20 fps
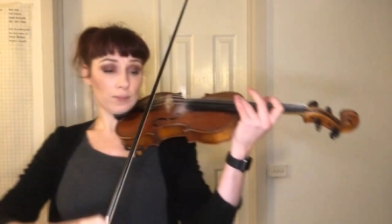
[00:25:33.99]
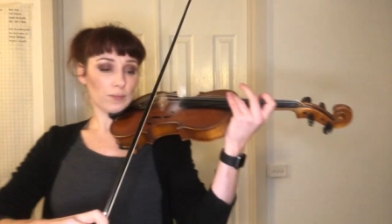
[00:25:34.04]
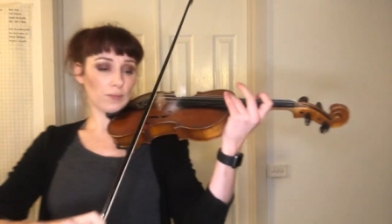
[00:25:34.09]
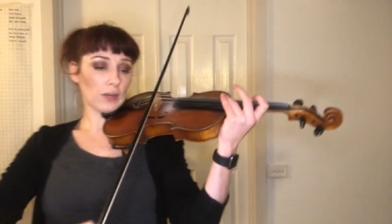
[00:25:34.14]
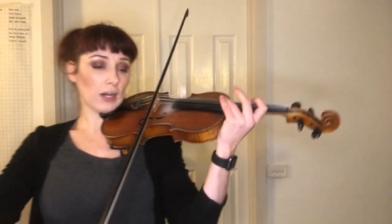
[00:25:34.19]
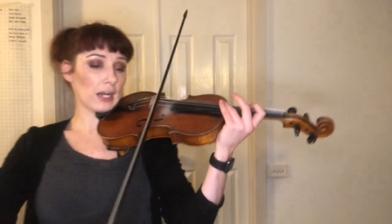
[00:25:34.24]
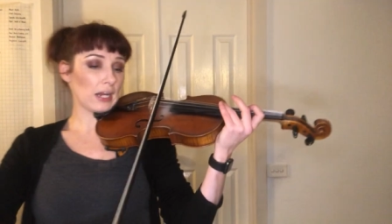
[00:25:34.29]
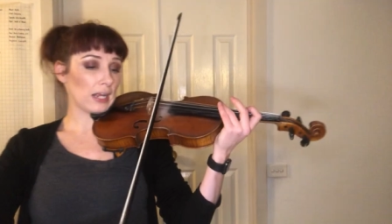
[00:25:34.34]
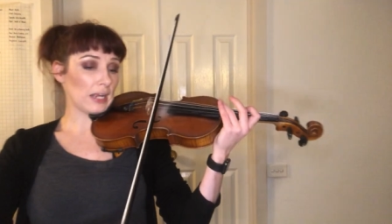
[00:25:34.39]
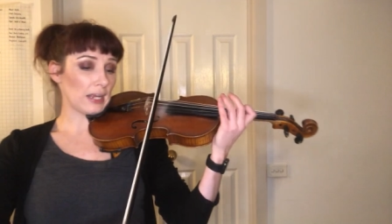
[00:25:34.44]

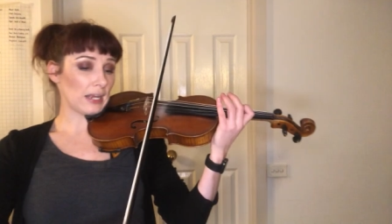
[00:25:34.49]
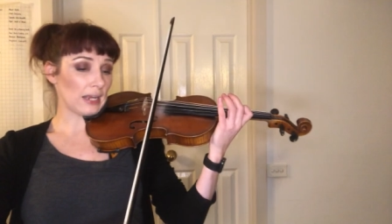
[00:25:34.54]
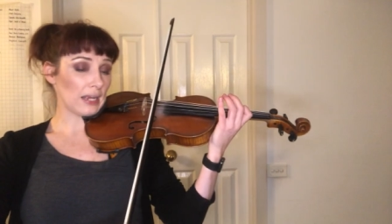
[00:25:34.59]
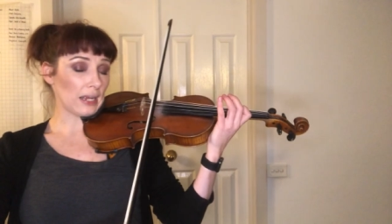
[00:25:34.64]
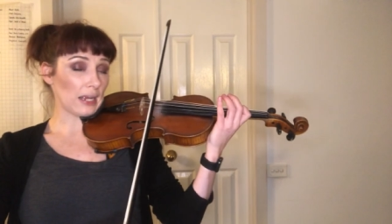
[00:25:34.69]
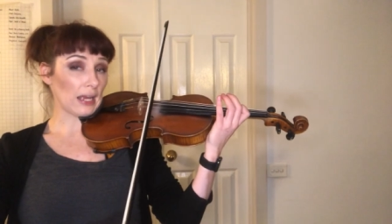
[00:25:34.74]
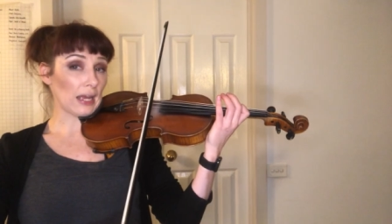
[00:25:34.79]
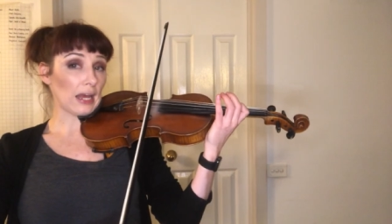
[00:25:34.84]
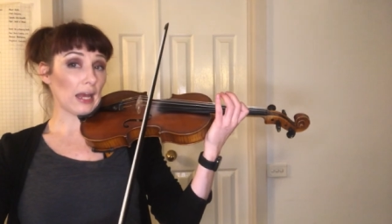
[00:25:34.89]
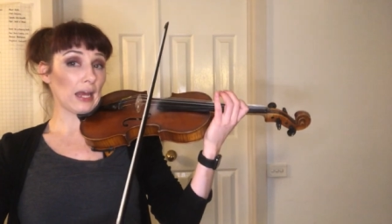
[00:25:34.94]

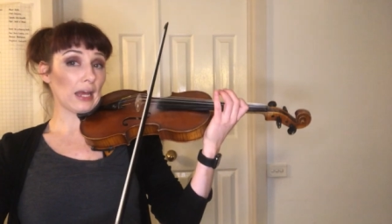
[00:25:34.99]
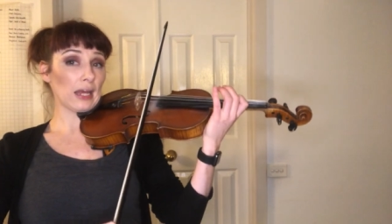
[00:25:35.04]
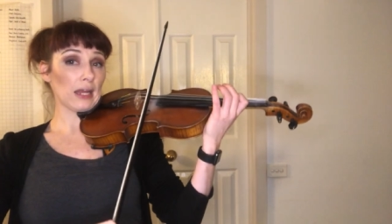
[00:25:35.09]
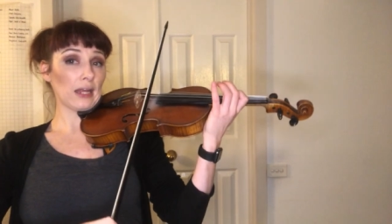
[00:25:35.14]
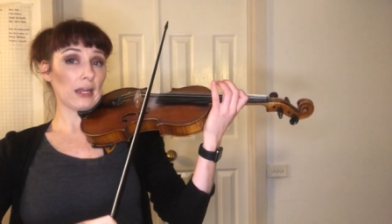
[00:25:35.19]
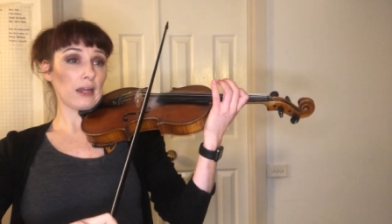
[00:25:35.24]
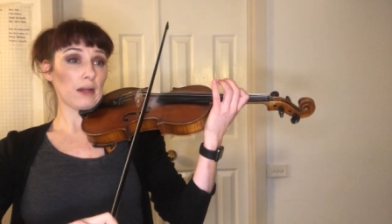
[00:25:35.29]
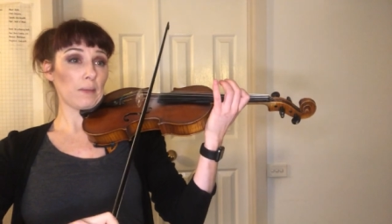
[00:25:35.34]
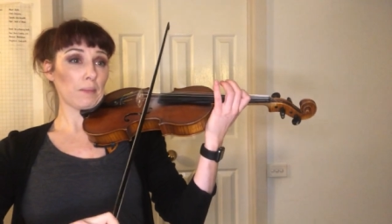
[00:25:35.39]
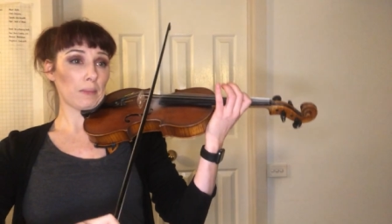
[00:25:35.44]
Ready
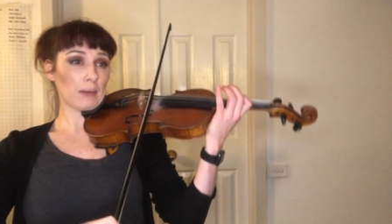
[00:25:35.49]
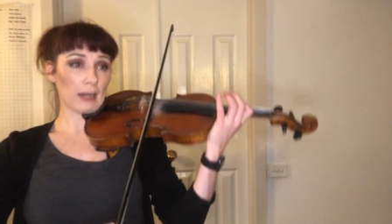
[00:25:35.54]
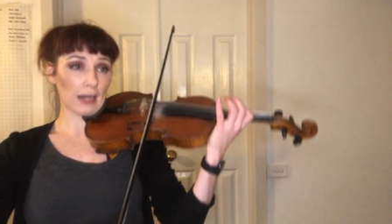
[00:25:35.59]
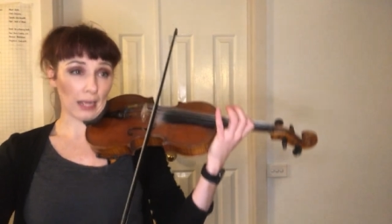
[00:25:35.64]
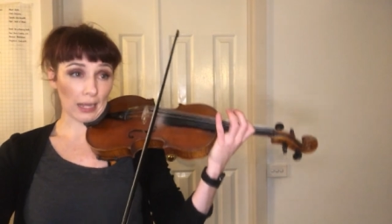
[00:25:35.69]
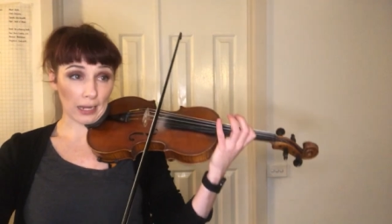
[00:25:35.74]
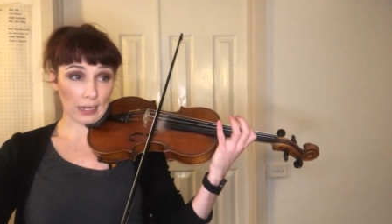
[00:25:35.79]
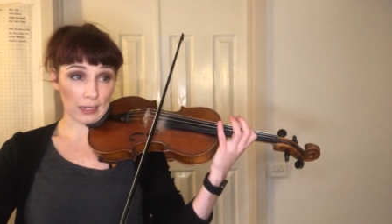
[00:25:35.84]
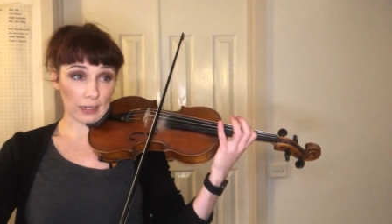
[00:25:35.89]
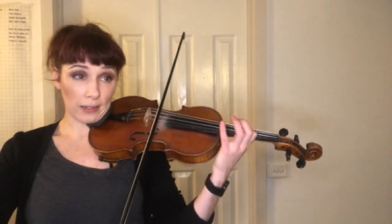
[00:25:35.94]
and
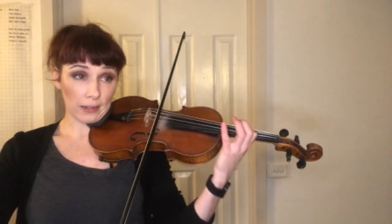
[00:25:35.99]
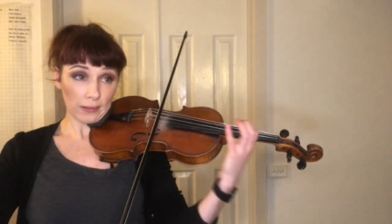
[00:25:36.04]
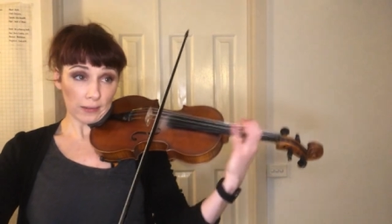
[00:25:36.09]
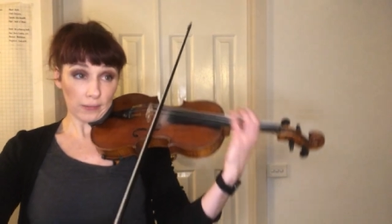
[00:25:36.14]
play.